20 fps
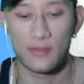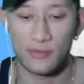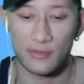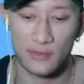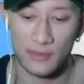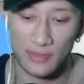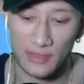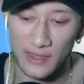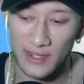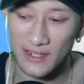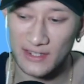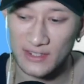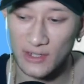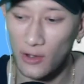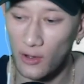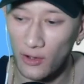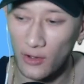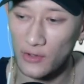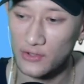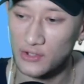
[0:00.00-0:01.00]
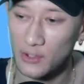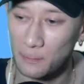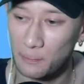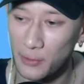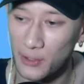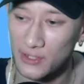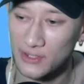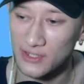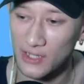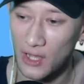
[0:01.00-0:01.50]
This also
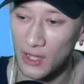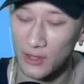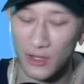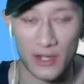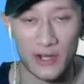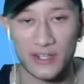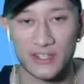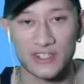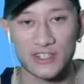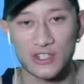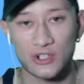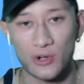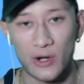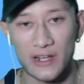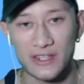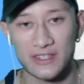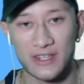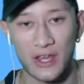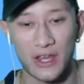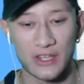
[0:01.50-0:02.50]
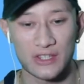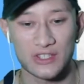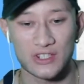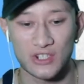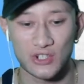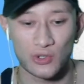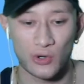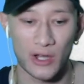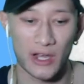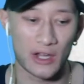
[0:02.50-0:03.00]
puts a lot of stress and
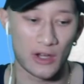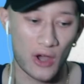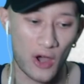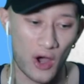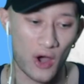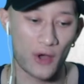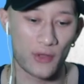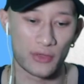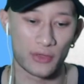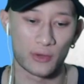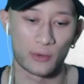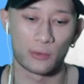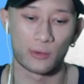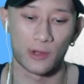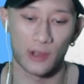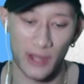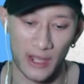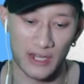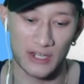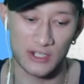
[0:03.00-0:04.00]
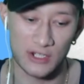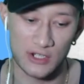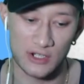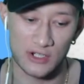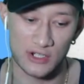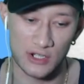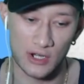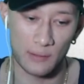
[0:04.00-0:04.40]
strain on the relationship.